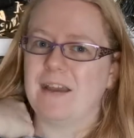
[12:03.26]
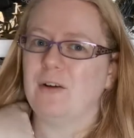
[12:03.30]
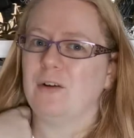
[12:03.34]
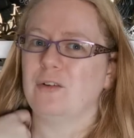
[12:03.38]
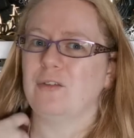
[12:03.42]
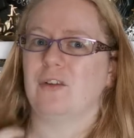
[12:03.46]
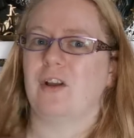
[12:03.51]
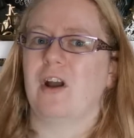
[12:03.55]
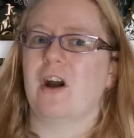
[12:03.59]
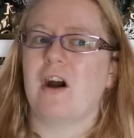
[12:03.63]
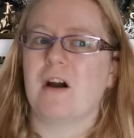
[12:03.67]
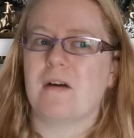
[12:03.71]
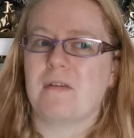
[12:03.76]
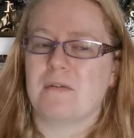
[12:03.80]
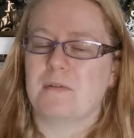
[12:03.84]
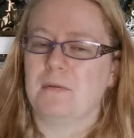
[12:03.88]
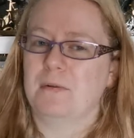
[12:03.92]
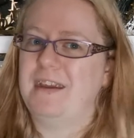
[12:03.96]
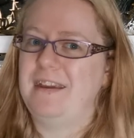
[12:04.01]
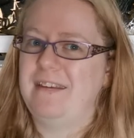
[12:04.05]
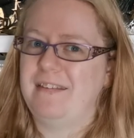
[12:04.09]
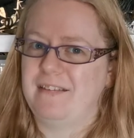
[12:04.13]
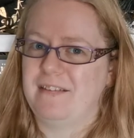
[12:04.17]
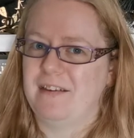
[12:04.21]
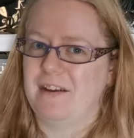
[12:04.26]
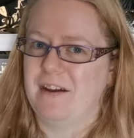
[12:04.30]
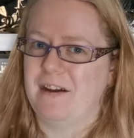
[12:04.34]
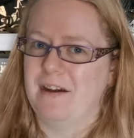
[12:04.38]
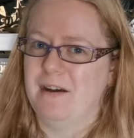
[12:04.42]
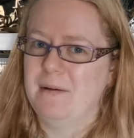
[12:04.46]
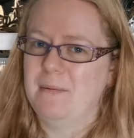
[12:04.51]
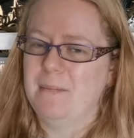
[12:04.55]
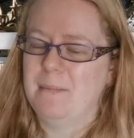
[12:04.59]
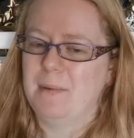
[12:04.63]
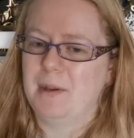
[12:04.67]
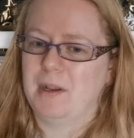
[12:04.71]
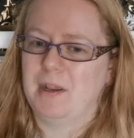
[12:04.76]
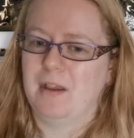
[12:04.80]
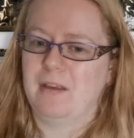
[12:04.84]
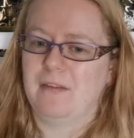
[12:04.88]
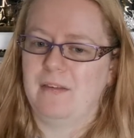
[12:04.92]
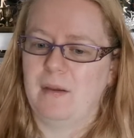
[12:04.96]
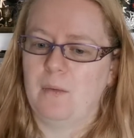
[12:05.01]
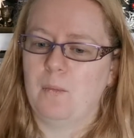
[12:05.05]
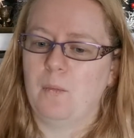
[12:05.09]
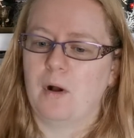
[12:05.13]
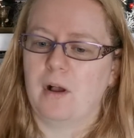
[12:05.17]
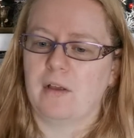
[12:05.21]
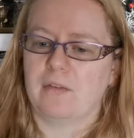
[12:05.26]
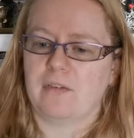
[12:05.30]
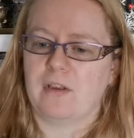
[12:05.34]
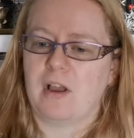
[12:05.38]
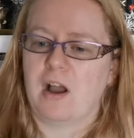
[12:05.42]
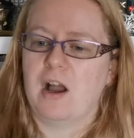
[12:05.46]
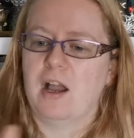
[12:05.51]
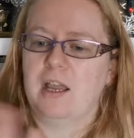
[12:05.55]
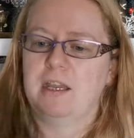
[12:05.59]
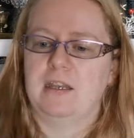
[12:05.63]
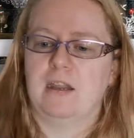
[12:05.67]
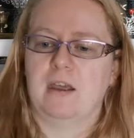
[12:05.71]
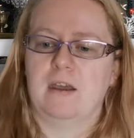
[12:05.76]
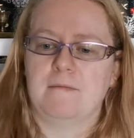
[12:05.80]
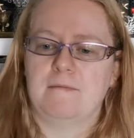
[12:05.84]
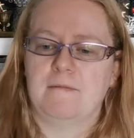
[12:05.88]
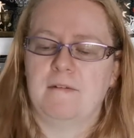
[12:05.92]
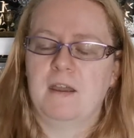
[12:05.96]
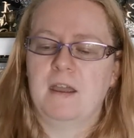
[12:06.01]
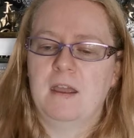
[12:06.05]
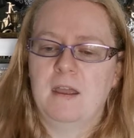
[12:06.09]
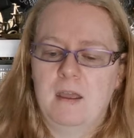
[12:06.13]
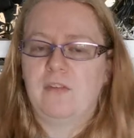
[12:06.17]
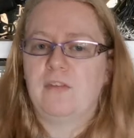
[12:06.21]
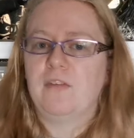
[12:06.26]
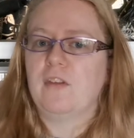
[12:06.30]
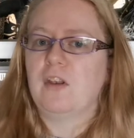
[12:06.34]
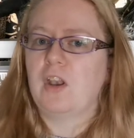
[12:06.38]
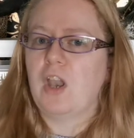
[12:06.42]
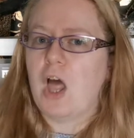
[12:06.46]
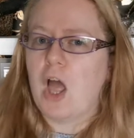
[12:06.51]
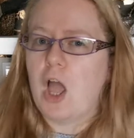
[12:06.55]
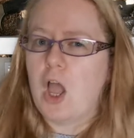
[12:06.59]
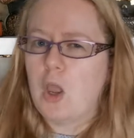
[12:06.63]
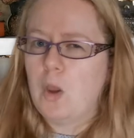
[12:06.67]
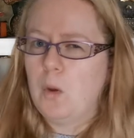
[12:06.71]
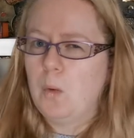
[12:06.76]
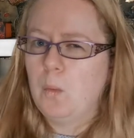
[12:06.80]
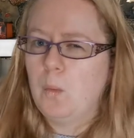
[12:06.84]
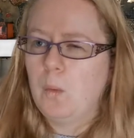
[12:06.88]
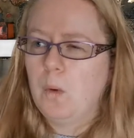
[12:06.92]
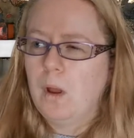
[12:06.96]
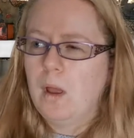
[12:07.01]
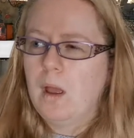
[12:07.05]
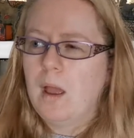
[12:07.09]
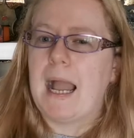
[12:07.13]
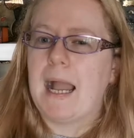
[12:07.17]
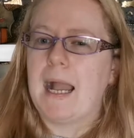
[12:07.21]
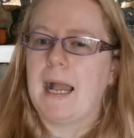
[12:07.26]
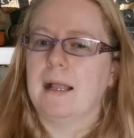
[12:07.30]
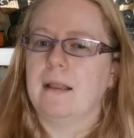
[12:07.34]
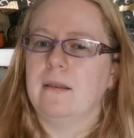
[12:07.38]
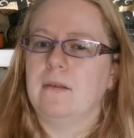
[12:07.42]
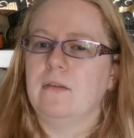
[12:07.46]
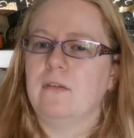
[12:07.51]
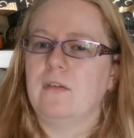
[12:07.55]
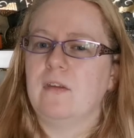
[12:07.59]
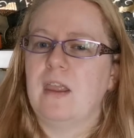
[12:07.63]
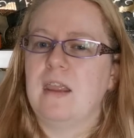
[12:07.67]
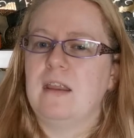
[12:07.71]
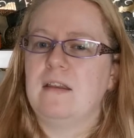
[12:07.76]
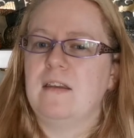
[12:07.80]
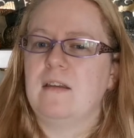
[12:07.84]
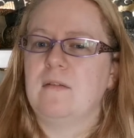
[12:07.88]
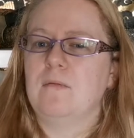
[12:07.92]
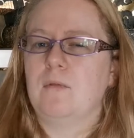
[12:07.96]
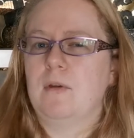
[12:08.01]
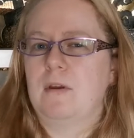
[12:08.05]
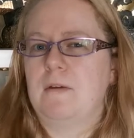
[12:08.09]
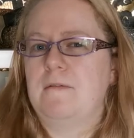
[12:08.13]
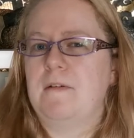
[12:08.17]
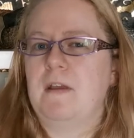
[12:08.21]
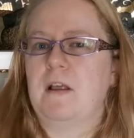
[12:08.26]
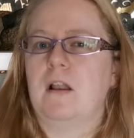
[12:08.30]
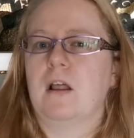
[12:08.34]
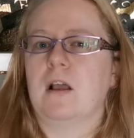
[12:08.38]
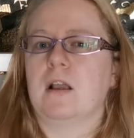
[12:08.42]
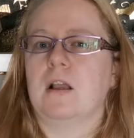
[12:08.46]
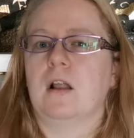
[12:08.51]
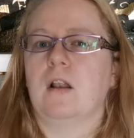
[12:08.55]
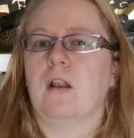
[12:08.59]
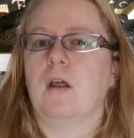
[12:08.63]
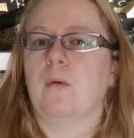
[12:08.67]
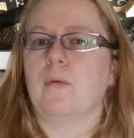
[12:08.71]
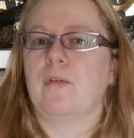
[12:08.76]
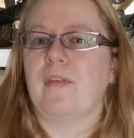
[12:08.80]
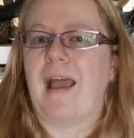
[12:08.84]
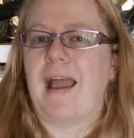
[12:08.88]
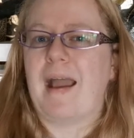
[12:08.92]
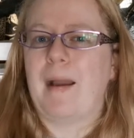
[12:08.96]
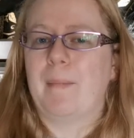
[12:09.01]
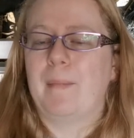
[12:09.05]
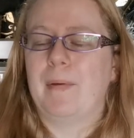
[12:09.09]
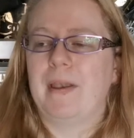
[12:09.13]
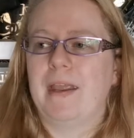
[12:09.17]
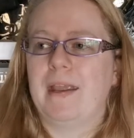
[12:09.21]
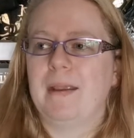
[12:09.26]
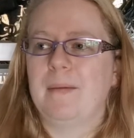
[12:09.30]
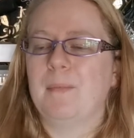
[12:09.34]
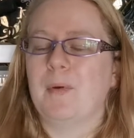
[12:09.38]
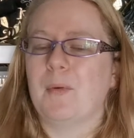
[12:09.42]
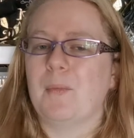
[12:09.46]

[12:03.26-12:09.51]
Guild got a 3-star because it was kind of slow and it didn't really feel like a lot was happening,